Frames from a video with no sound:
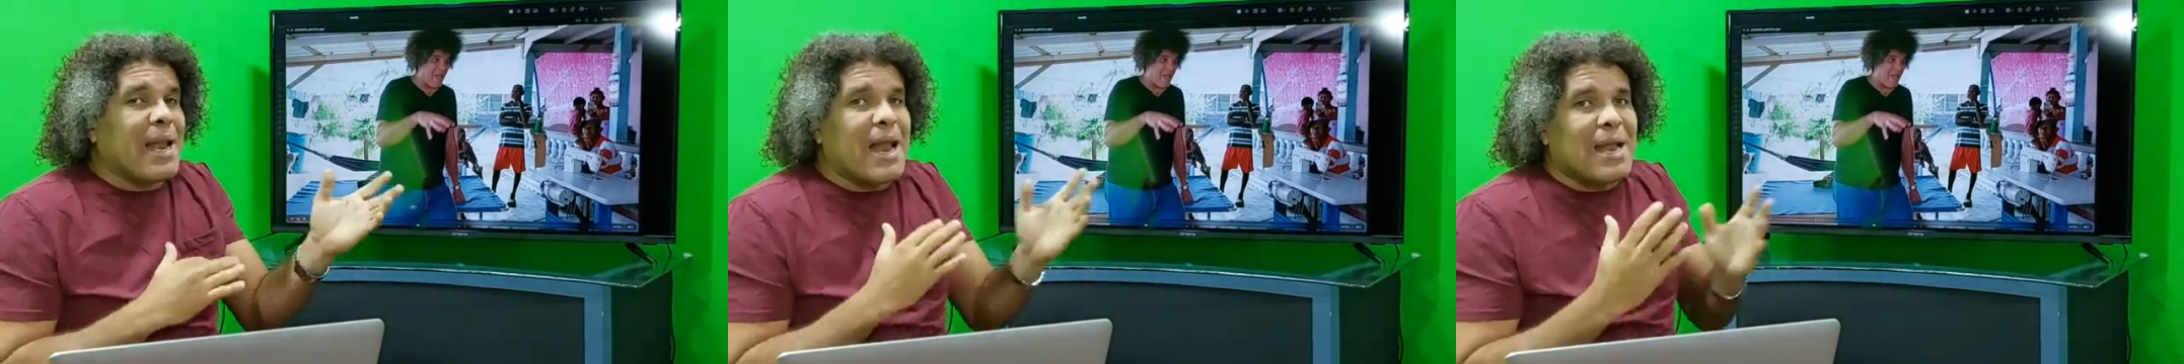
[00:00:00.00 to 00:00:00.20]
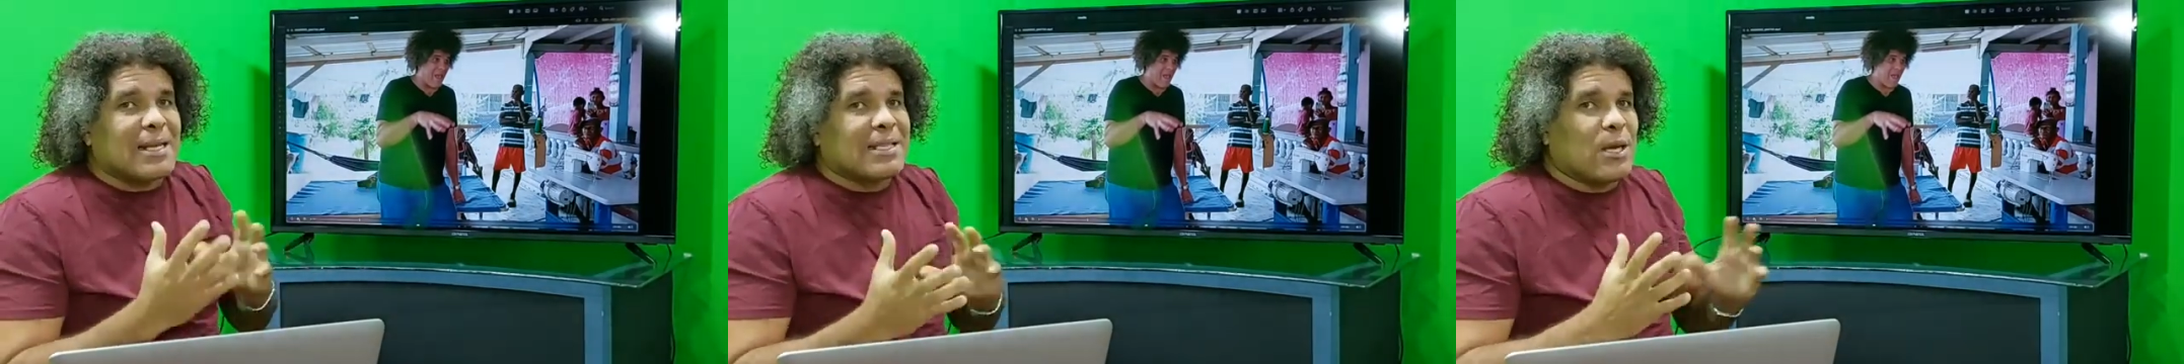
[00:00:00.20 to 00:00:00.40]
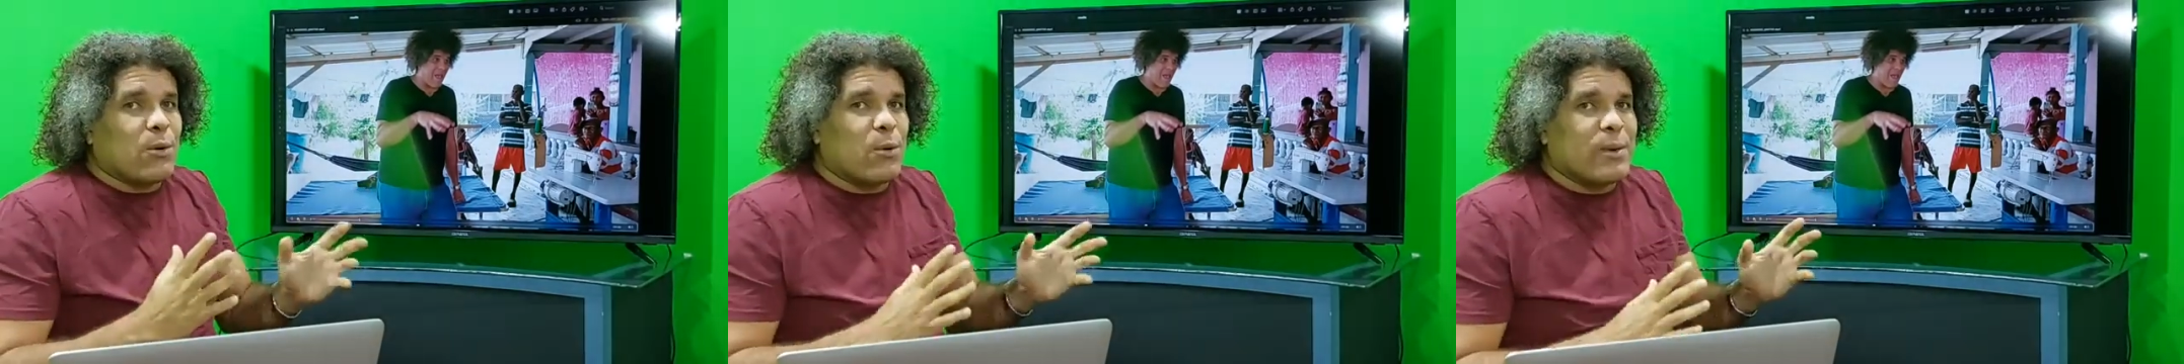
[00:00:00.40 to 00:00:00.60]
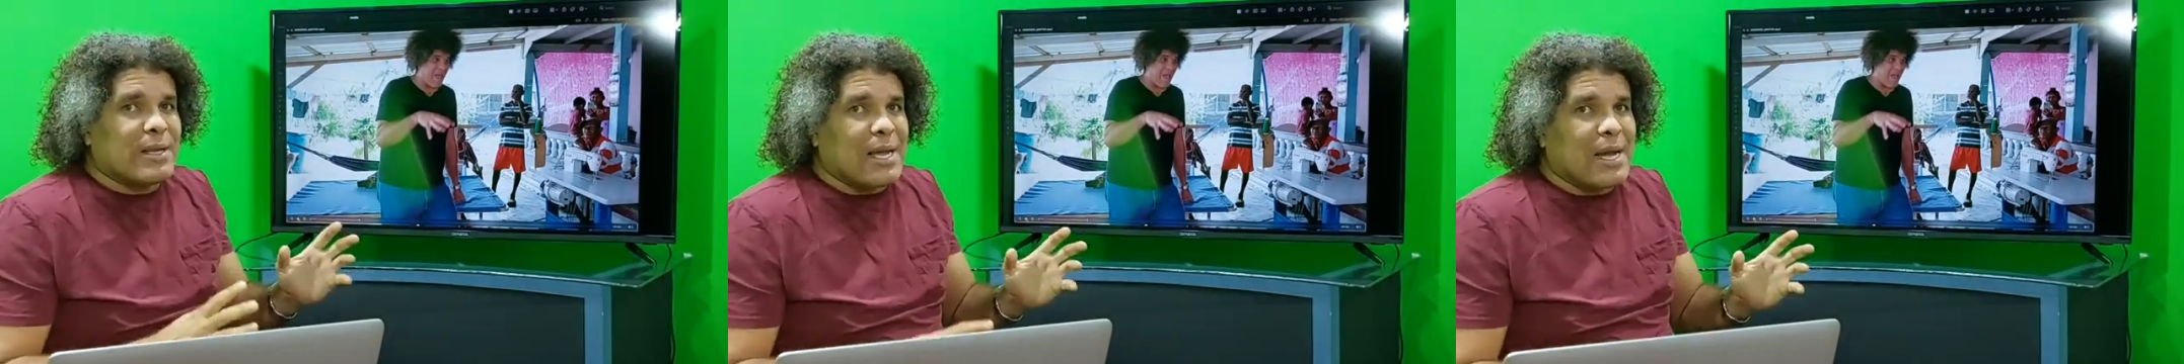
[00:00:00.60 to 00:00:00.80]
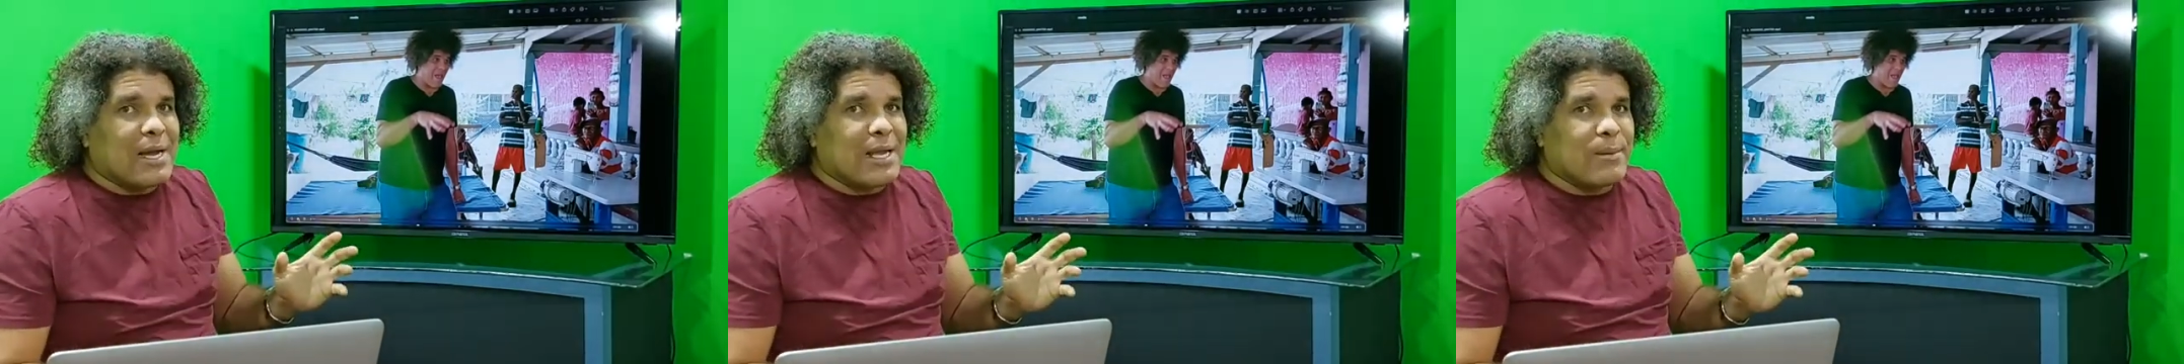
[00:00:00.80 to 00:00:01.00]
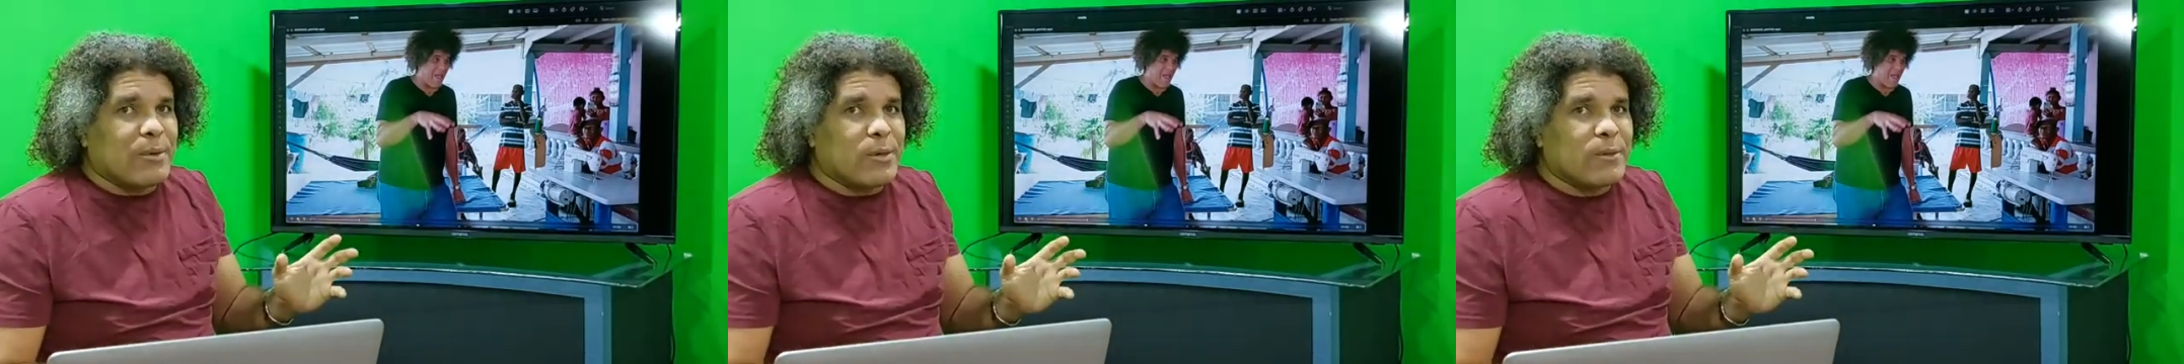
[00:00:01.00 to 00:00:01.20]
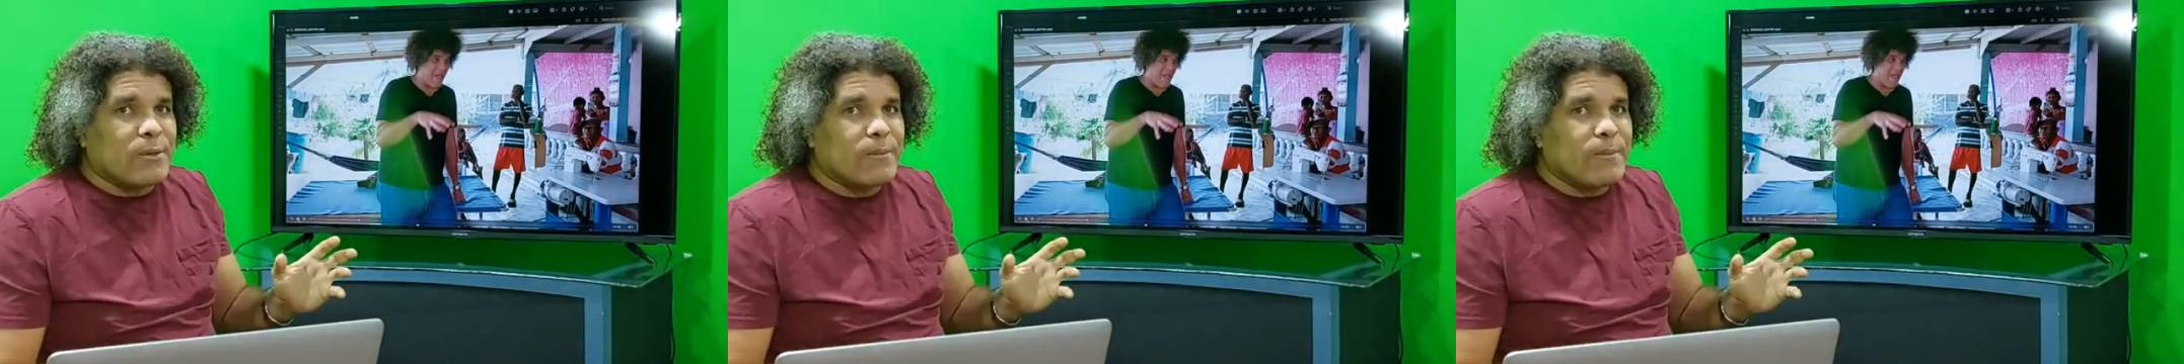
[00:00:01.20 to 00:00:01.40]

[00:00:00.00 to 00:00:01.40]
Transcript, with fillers: then understand what we're talking about.